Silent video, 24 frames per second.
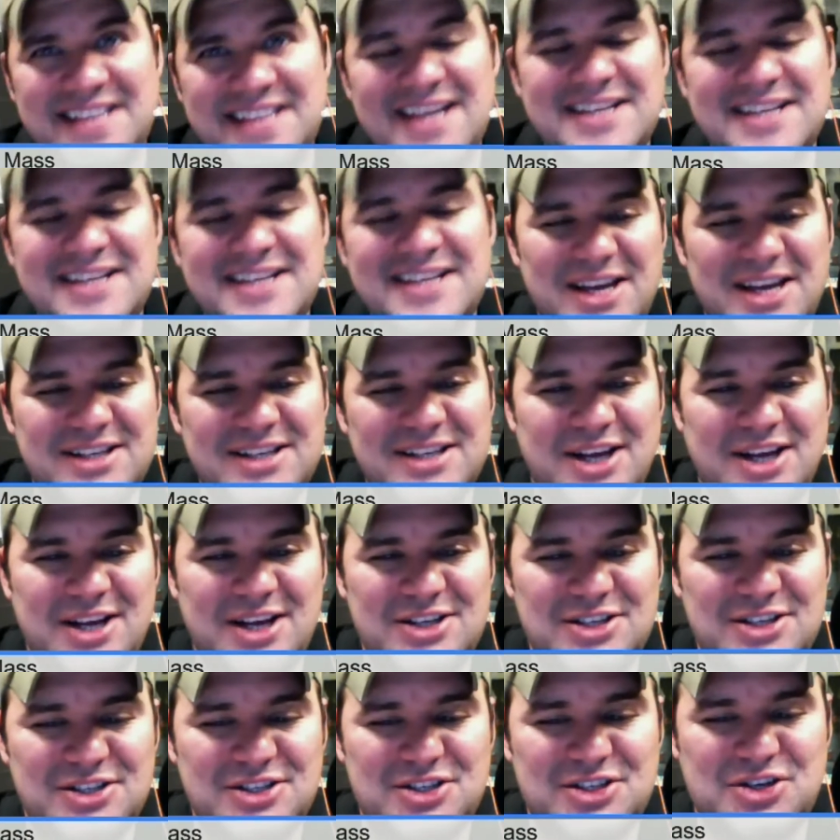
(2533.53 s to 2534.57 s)

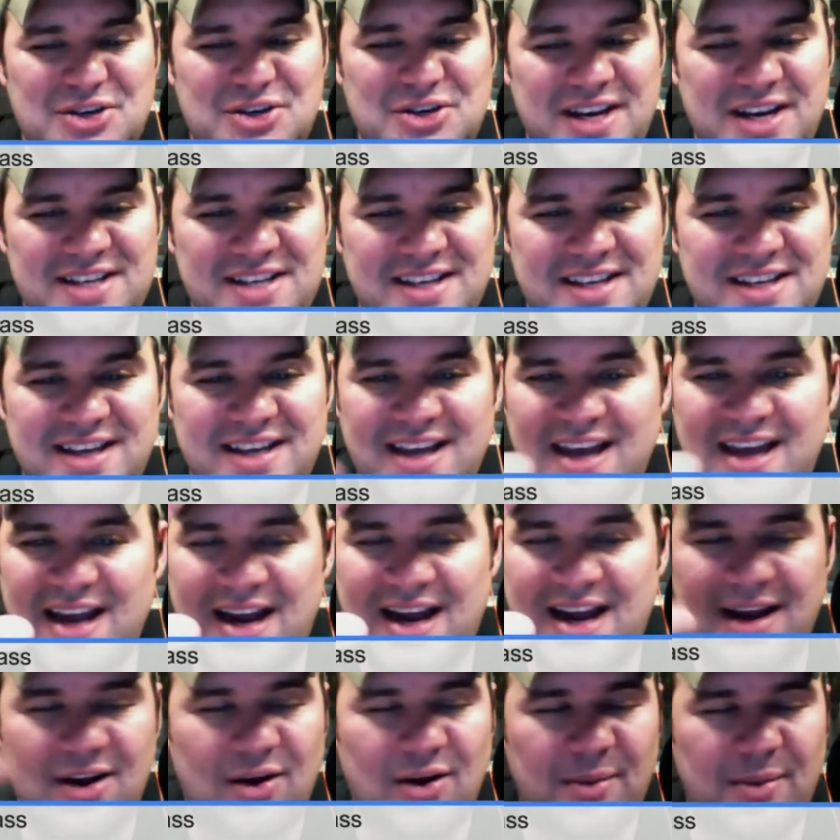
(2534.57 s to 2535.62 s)
Scientology is crazy, and
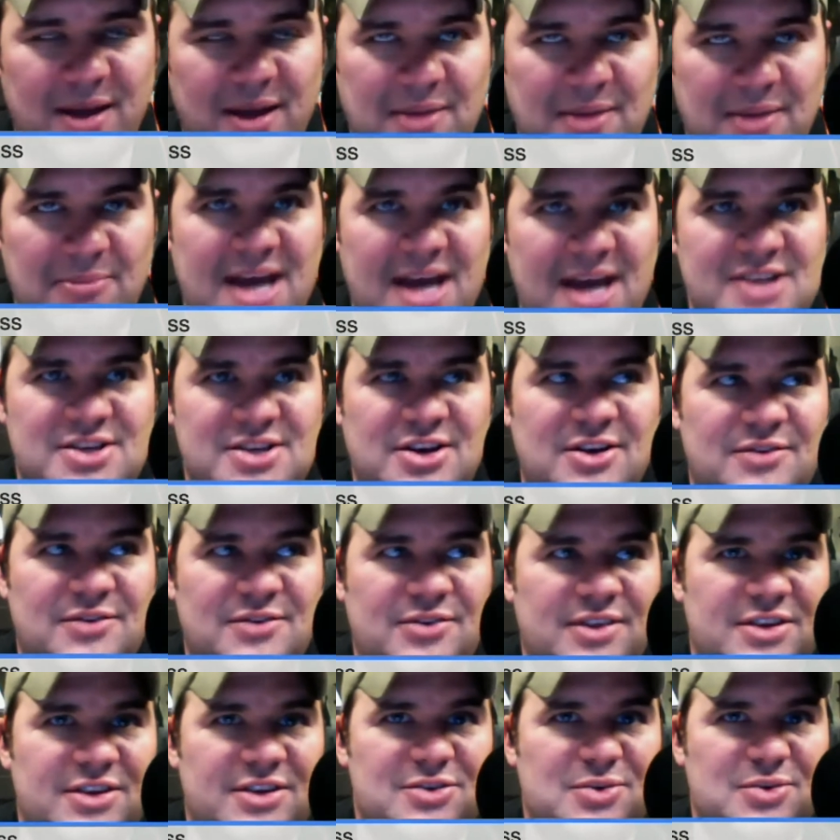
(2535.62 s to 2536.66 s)
I know I'm going to get massacred
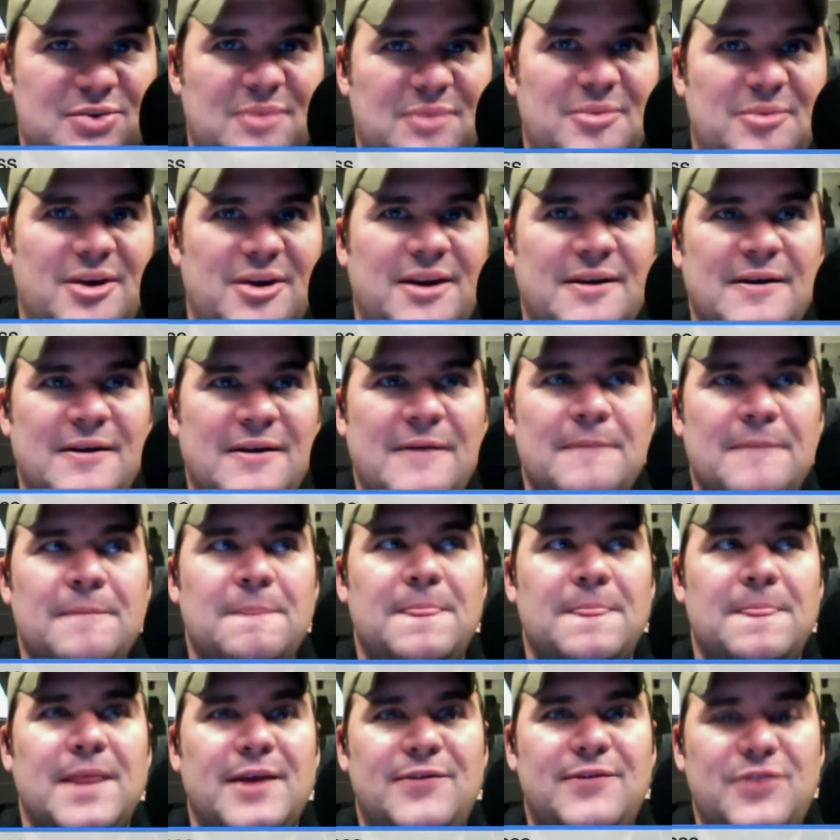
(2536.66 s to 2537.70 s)
for this one, but
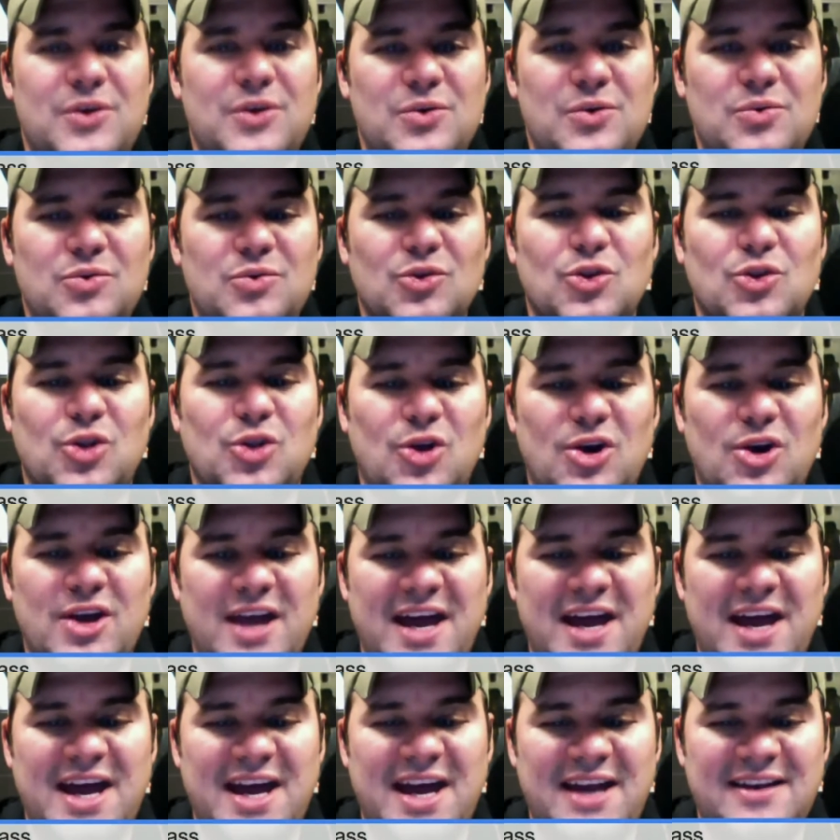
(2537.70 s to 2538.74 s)
if you
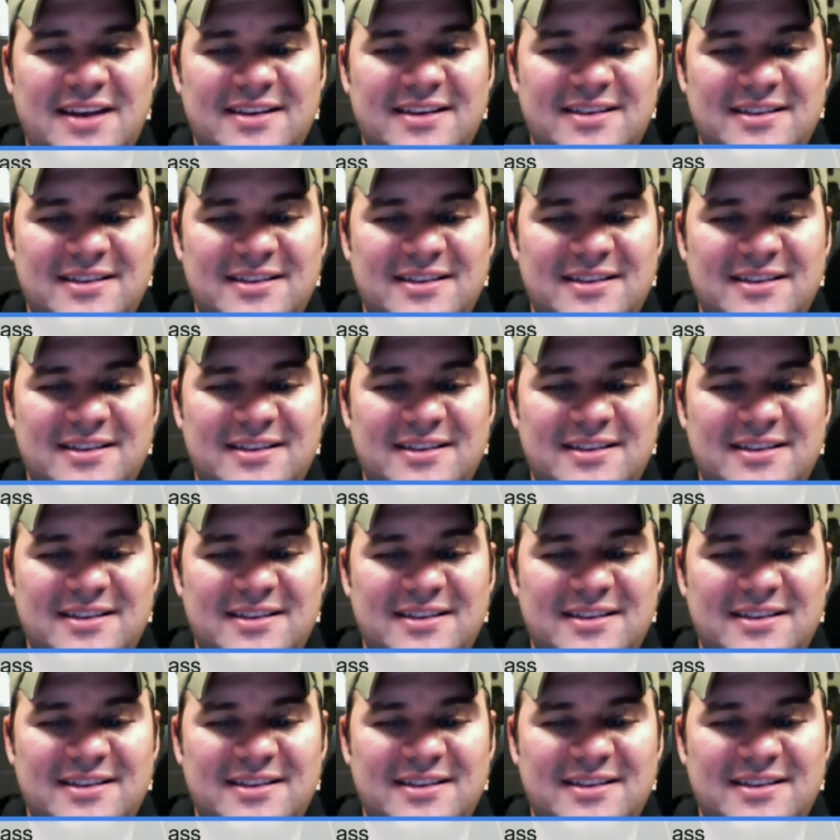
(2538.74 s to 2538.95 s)
look at